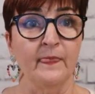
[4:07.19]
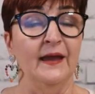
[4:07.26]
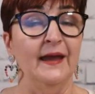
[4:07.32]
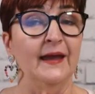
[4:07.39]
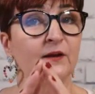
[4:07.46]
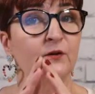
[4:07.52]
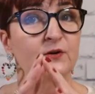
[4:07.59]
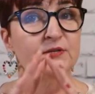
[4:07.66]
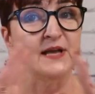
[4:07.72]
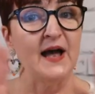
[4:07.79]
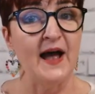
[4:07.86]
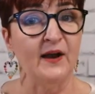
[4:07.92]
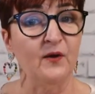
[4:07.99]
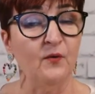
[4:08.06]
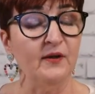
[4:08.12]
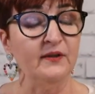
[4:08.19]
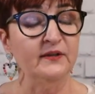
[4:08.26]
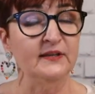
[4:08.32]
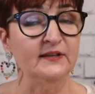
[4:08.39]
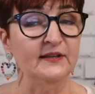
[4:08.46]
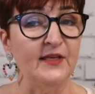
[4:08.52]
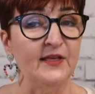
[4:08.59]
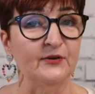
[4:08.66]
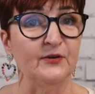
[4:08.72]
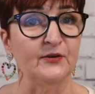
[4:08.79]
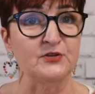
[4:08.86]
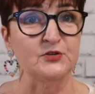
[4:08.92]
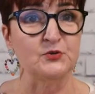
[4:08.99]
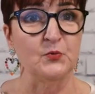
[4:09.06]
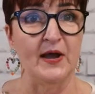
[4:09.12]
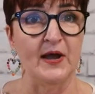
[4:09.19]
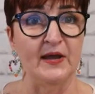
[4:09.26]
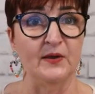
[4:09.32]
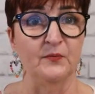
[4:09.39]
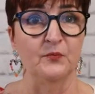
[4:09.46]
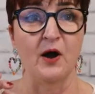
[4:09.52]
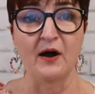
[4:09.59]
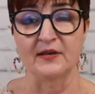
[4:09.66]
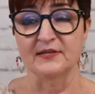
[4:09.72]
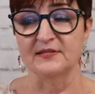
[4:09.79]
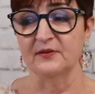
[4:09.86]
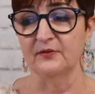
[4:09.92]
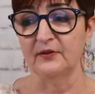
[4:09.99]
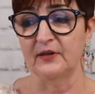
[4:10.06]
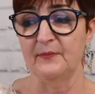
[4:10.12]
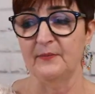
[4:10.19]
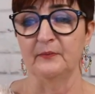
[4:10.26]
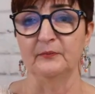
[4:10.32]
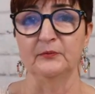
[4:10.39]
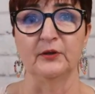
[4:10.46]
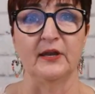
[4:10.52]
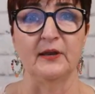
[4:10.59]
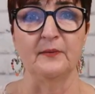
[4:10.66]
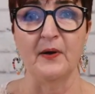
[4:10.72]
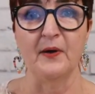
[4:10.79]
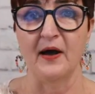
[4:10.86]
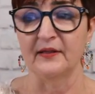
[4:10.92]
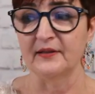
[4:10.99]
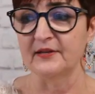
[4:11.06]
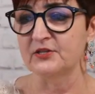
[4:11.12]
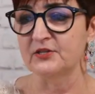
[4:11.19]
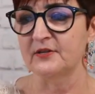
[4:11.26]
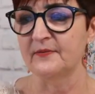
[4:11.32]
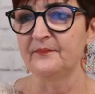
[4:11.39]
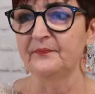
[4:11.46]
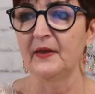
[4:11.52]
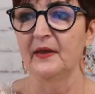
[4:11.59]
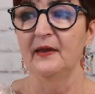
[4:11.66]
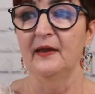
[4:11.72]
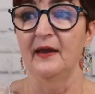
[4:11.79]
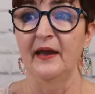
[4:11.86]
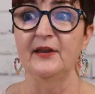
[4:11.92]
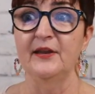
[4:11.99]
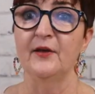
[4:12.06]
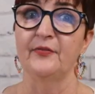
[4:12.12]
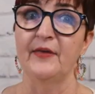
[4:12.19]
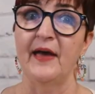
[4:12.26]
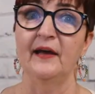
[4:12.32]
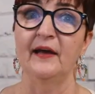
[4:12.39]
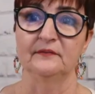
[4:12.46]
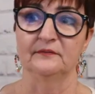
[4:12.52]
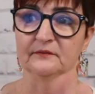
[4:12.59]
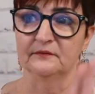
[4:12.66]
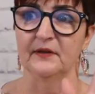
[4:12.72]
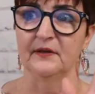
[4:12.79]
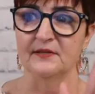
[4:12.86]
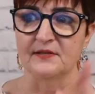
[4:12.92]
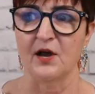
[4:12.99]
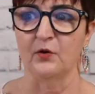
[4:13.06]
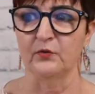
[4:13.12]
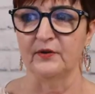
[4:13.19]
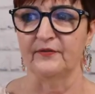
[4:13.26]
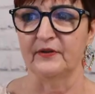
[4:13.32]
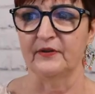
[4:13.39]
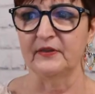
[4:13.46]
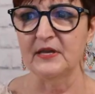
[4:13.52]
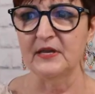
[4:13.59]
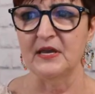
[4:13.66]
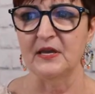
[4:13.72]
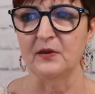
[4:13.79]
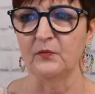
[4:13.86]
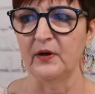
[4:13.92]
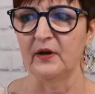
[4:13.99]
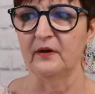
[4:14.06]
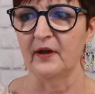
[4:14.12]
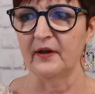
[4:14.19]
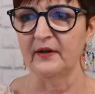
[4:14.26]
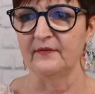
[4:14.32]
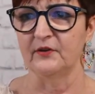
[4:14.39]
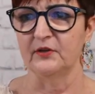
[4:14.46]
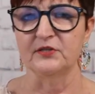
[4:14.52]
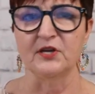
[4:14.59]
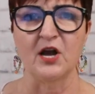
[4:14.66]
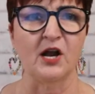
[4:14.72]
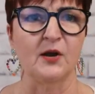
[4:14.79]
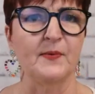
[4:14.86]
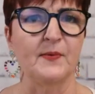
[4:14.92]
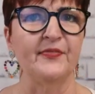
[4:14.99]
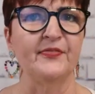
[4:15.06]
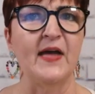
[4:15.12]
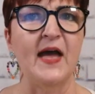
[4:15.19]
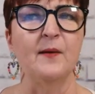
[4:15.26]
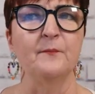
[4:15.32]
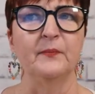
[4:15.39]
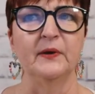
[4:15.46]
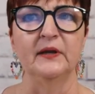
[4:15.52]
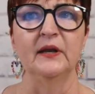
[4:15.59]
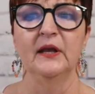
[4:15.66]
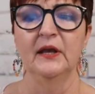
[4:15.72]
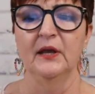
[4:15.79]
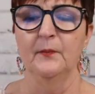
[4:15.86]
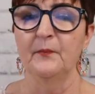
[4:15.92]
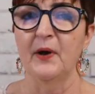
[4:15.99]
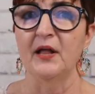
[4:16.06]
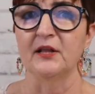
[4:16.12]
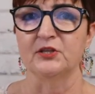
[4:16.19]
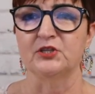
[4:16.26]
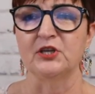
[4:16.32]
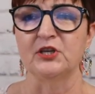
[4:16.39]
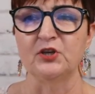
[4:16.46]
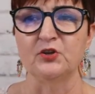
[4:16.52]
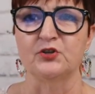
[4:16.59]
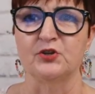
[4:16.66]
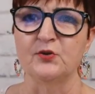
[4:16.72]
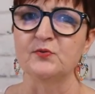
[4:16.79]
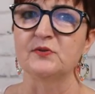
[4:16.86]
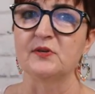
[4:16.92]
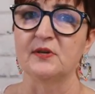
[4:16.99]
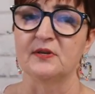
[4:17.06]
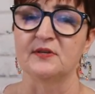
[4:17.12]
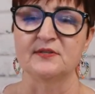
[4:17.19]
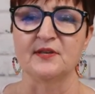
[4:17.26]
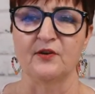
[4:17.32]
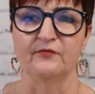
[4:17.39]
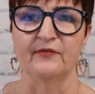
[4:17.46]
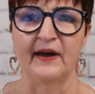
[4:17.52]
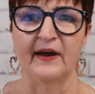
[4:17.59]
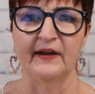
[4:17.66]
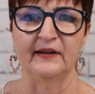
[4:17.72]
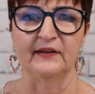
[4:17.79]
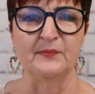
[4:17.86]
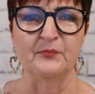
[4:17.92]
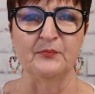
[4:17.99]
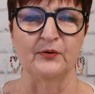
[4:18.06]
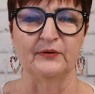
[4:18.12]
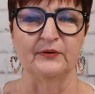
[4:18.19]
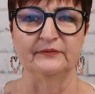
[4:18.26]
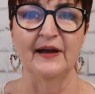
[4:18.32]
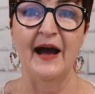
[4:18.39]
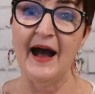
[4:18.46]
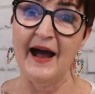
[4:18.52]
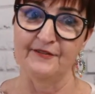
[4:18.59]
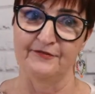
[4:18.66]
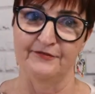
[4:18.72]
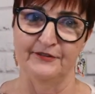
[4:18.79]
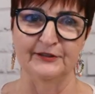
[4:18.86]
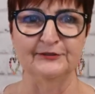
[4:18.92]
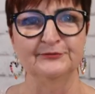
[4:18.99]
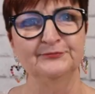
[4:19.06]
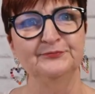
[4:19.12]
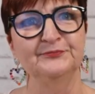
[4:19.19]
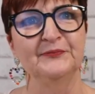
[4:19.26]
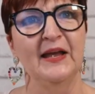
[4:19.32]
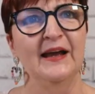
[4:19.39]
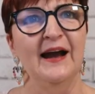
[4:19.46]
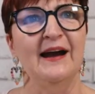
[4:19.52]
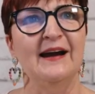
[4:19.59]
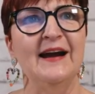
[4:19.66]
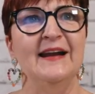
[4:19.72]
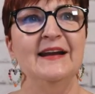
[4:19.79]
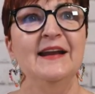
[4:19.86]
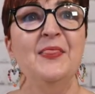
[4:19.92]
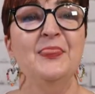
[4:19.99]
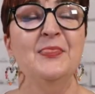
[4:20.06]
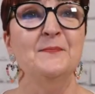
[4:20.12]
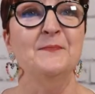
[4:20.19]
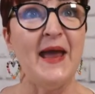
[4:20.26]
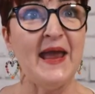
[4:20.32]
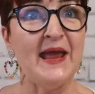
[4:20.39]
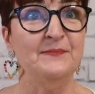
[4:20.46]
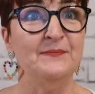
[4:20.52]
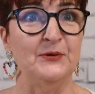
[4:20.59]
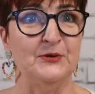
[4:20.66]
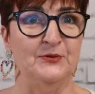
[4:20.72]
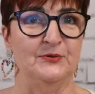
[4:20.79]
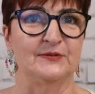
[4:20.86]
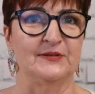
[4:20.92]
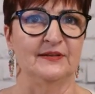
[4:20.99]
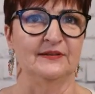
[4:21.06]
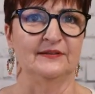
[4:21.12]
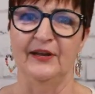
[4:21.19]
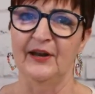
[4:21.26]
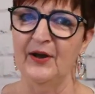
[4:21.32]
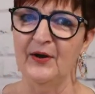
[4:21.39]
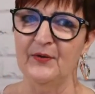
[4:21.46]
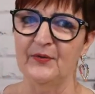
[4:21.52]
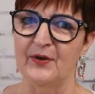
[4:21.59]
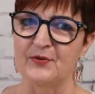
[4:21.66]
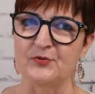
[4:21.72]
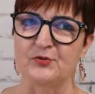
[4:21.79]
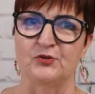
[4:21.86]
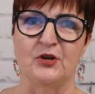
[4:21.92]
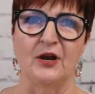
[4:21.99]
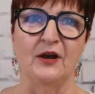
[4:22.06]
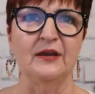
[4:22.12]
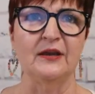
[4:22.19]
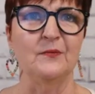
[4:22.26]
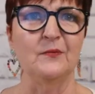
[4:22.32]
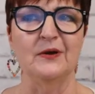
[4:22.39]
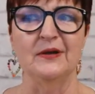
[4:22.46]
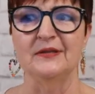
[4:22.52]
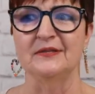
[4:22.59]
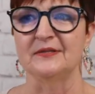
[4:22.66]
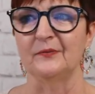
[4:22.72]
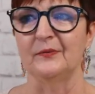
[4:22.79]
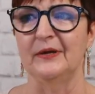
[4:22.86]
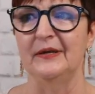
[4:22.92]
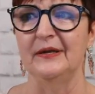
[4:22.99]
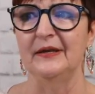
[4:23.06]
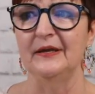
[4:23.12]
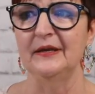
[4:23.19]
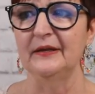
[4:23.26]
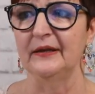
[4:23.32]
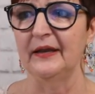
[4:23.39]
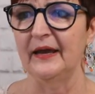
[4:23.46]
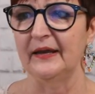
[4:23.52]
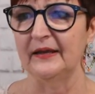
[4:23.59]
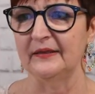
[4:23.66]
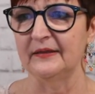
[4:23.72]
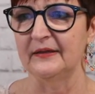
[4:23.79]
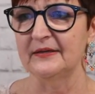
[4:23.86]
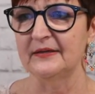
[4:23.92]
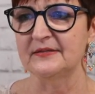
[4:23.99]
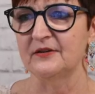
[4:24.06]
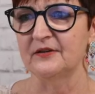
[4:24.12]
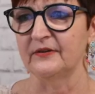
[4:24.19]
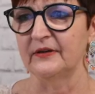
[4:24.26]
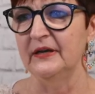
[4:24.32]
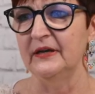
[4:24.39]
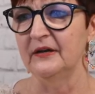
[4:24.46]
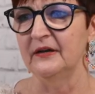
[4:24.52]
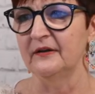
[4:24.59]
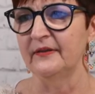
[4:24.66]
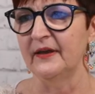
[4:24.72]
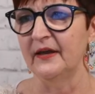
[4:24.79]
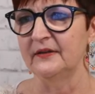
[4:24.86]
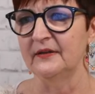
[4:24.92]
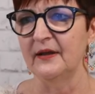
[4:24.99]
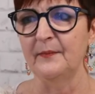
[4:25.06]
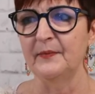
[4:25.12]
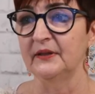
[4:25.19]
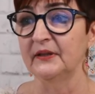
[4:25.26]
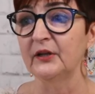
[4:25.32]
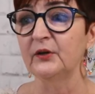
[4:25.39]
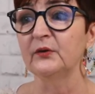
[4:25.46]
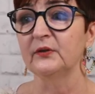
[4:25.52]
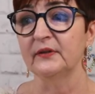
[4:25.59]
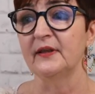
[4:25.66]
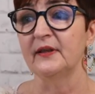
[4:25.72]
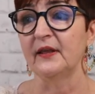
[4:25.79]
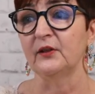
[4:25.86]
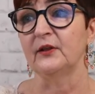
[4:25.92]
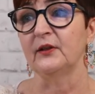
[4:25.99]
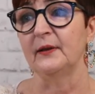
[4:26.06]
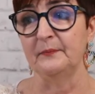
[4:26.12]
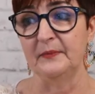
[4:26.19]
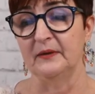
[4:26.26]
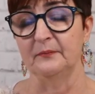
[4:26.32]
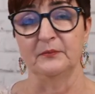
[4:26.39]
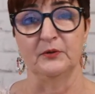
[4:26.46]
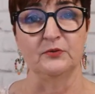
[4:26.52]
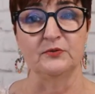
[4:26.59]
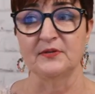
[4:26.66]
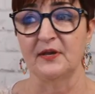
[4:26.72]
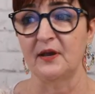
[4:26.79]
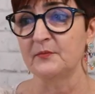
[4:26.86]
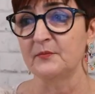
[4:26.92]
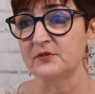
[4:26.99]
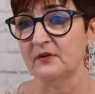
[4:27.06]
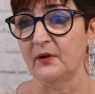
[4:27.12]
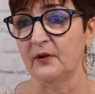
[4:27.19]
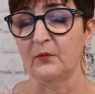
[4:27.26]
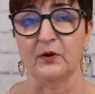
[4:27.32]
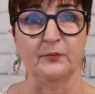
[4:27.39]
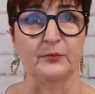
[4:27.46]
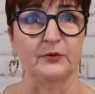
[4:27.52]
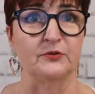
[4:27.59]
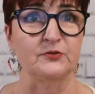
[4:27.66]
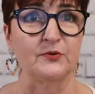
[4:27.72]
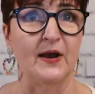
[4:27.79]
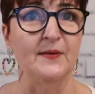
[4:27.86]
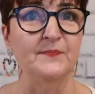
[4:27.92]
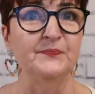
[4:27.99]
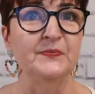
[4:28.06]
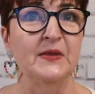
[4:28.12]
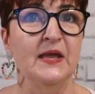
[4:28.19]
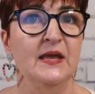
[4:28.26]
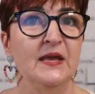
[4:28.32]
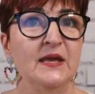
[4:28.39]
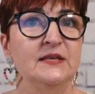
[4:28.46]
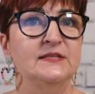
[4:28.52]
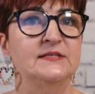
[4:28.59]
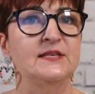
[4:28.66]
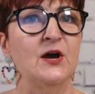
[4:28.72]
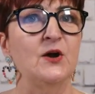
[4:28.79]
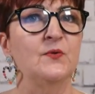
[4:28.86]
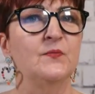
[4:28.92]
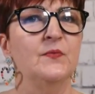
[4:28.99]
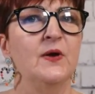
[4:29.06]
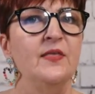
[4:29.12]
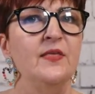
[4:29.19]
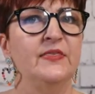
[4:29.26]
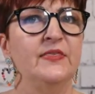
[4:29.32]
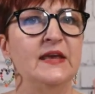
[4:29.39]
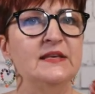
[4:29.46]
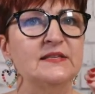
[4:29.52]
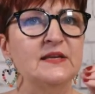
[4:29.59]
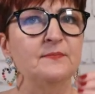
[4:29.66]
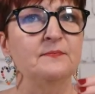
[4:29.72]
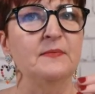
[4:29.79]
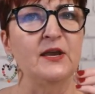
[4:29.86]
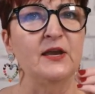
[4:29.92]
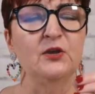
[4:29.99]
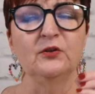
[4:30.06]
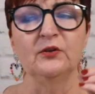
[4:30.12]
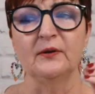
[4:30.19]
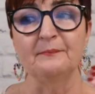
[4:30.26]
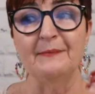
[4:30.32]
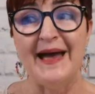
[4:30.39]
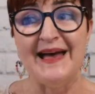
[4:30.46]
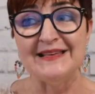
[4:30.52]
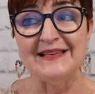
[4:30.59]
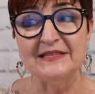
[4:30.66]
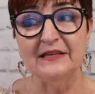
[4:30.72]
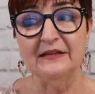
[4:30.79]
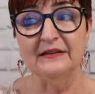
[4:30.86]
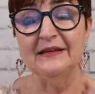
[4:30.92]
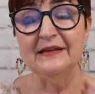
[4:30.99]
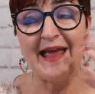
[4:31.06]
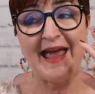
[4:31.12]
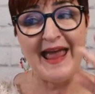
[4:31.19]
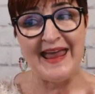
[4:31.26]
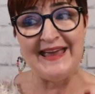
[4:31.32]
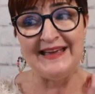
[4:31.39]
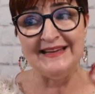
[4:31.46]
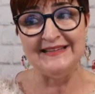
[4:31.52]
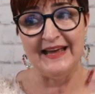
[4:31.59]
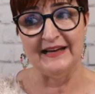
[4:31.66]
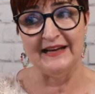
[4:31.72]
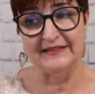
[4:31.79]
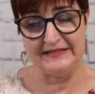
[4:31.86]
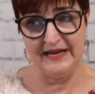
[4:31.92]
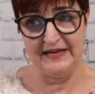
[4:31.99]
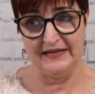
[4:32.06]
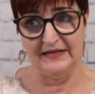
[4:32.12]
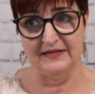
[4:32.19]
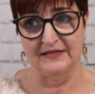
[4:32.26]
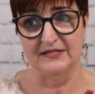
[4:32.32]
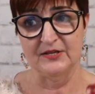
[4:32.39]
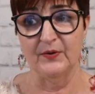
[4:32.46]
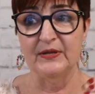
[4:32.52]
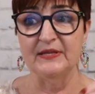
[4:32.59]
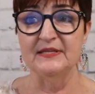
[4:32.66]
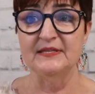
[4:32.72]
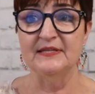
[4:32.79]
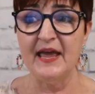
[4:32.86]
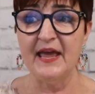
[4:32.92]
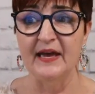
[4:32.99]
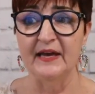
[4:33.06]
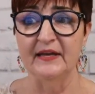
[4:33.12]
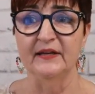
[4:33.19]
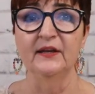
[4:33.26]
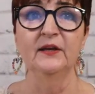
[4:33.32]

And of course, high quality leather or suede will also keep them looking polished. And that is a whole different thing. We are not even going to talk about that, but polishing your shoes is so vitally important, I feel. All right, the man boot, those chunky ones that we did like this over here. Literally, they look like man boots. They almost look like work boots, right? So these can make you look masculine and outdated. So instead,